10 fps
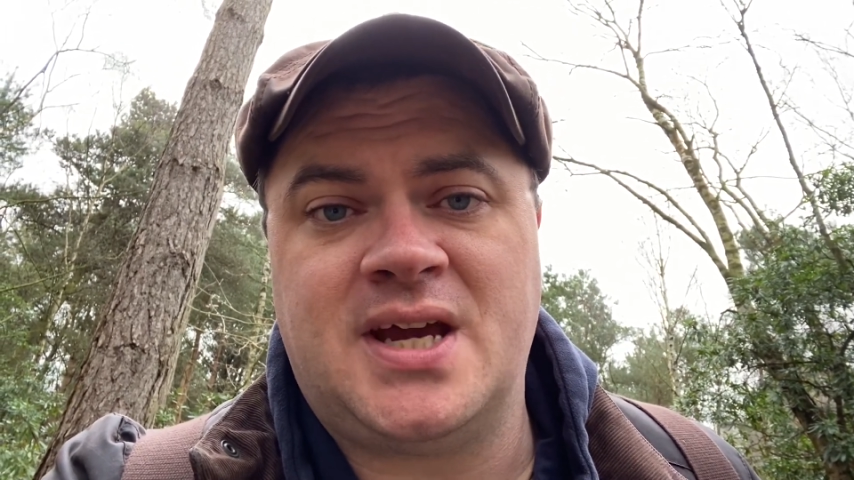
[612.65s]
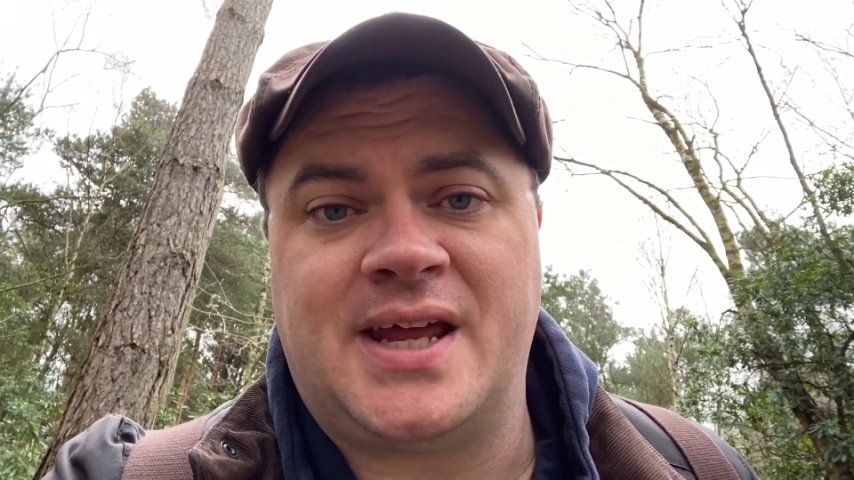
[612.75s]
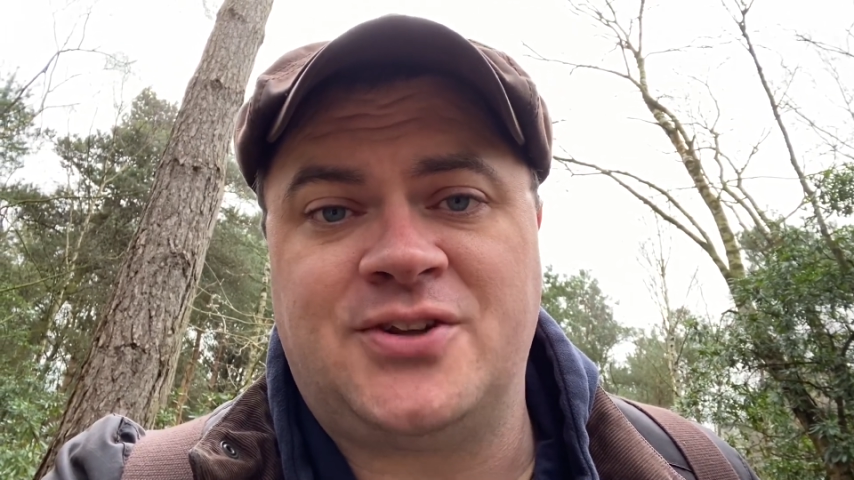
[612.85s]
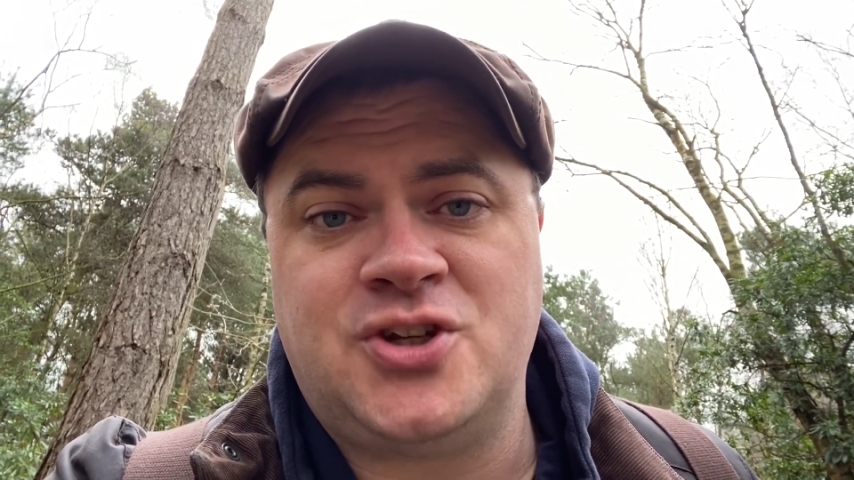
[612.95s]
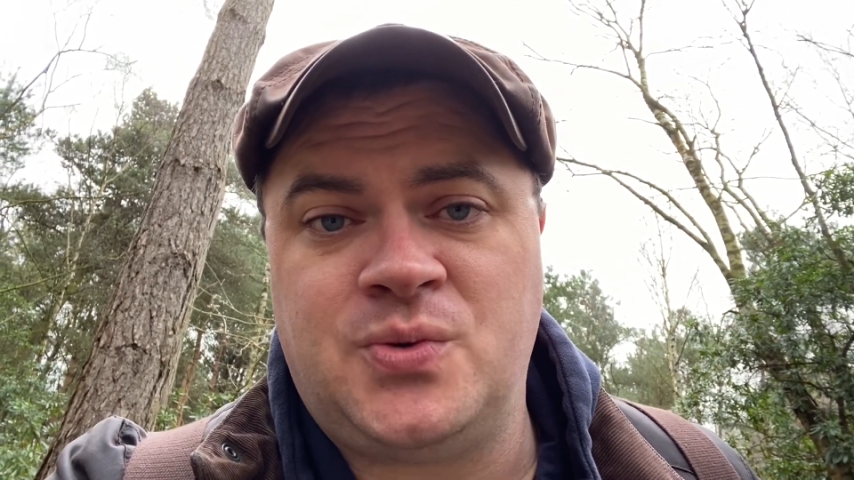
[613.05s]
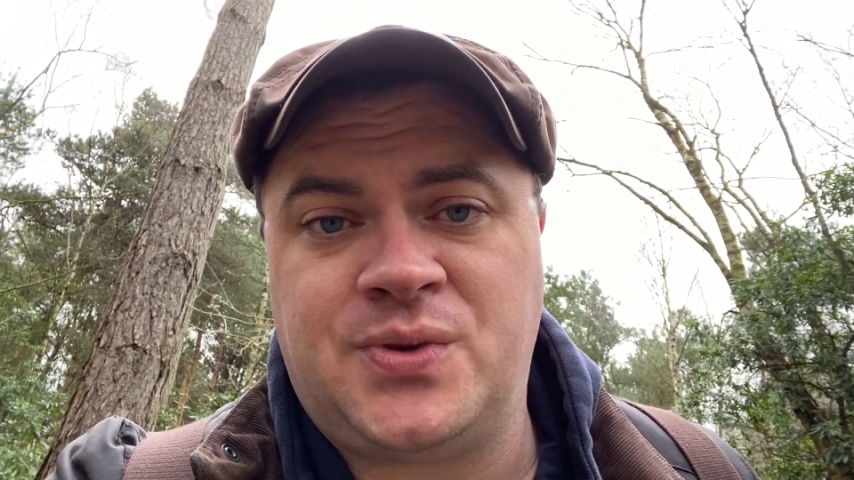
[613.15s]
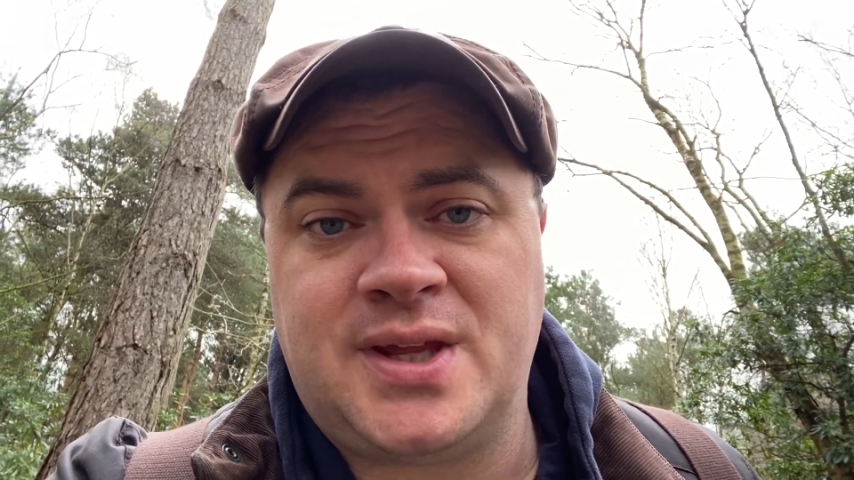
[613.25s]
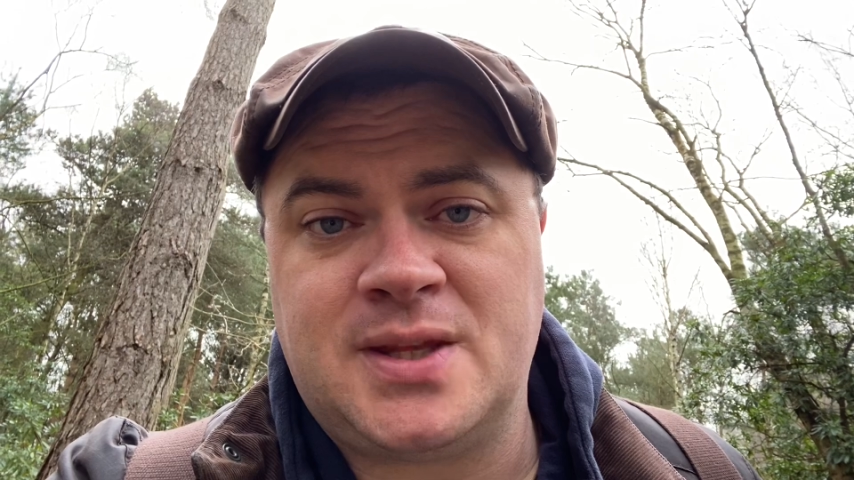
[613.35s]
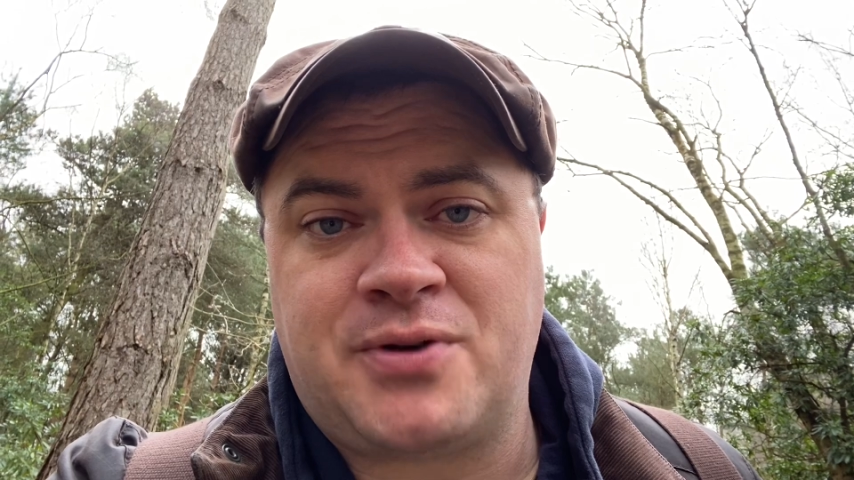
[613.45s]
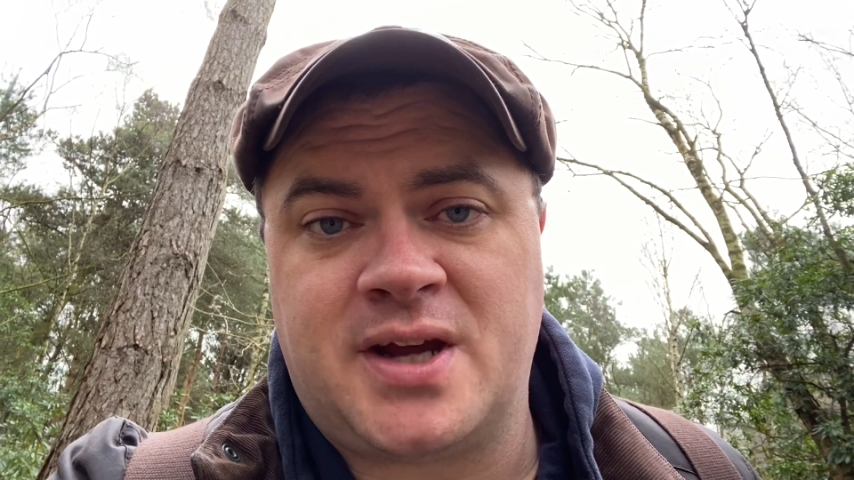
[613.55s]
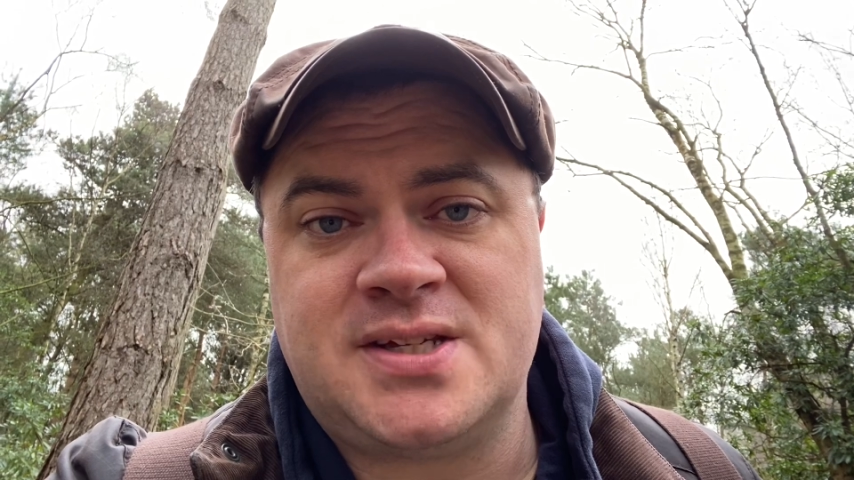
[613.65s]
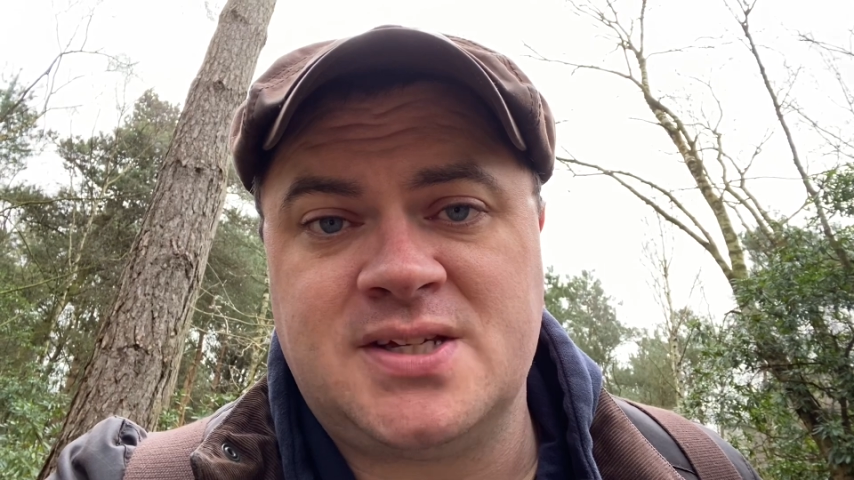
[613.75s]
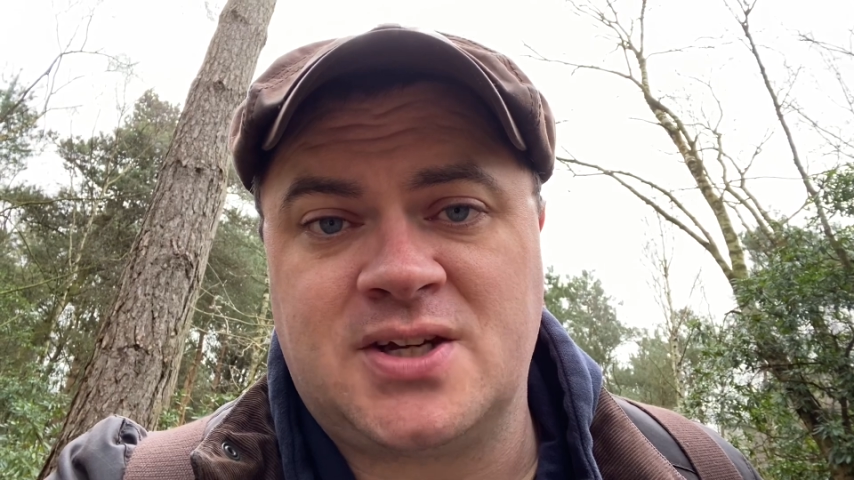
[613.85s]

and I do think the prices are